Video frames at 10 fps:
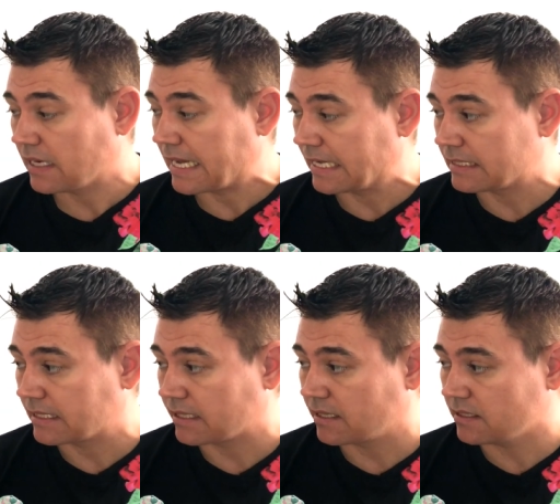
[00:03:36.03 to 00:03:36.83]
and
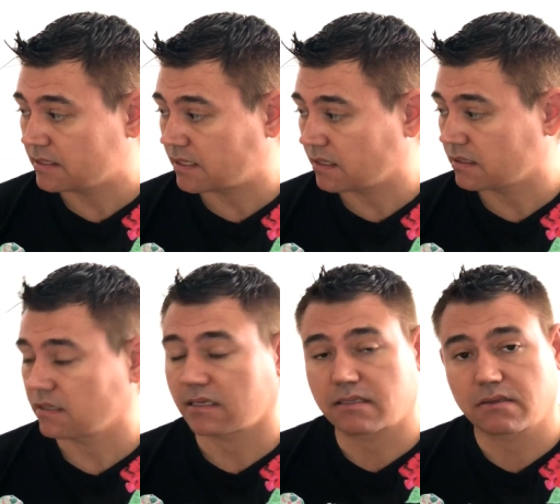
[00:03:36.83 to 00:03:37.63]
uh, this thing
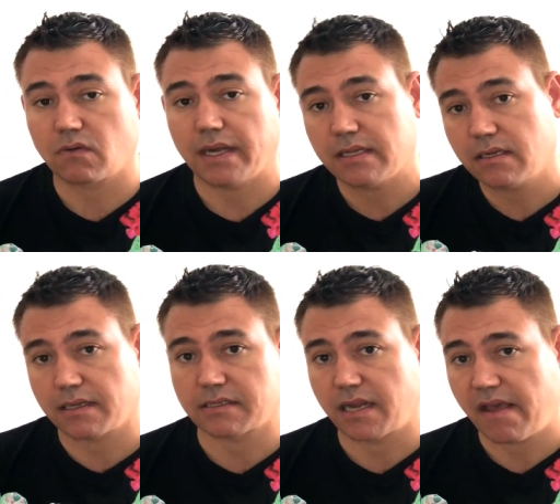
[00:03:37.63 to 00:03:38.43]
is quite
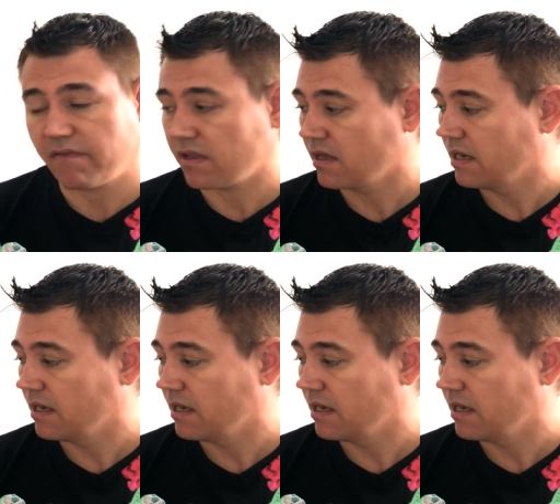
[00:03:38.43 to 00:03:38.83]
nice and heavy.